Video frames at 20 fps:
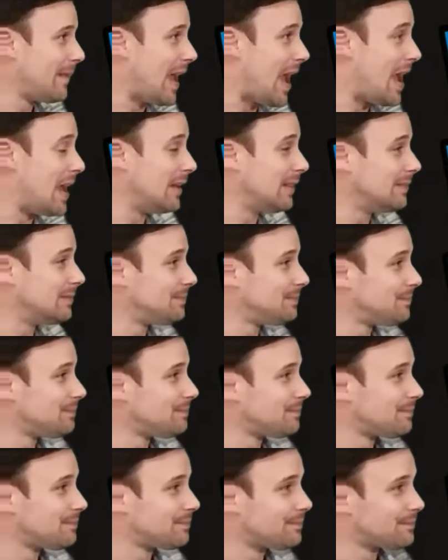
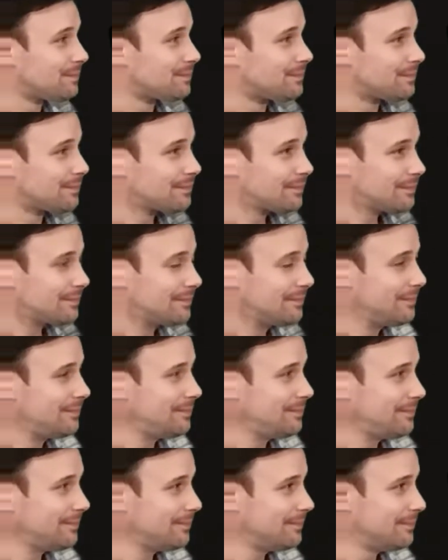
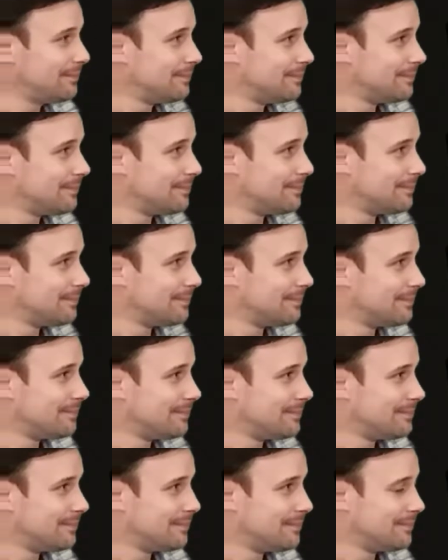
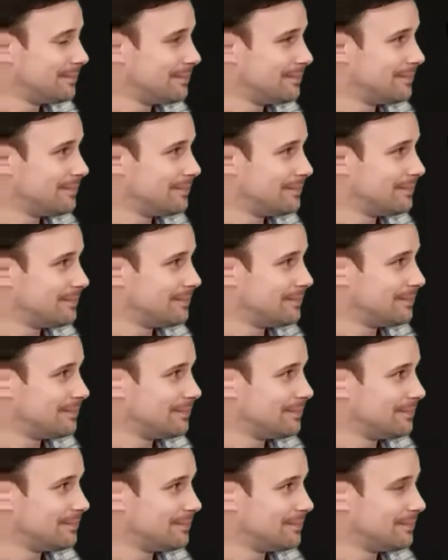
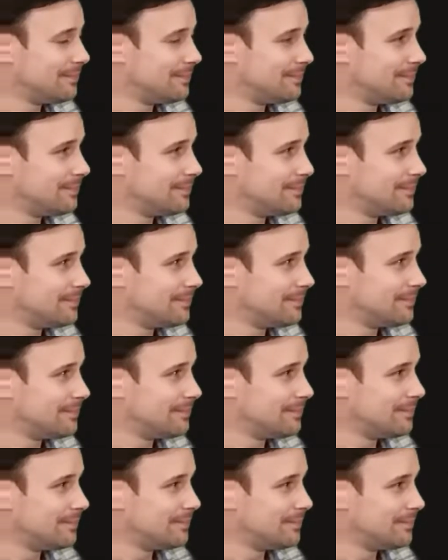
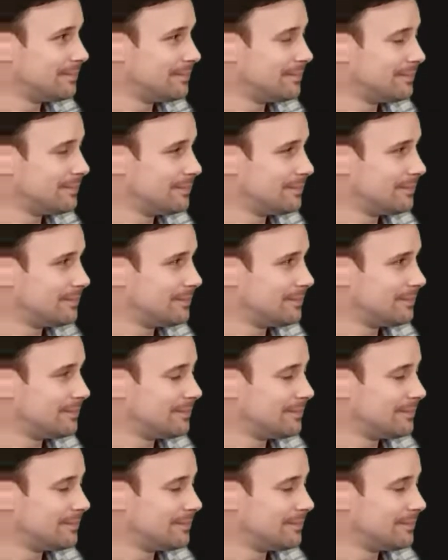(not speaking)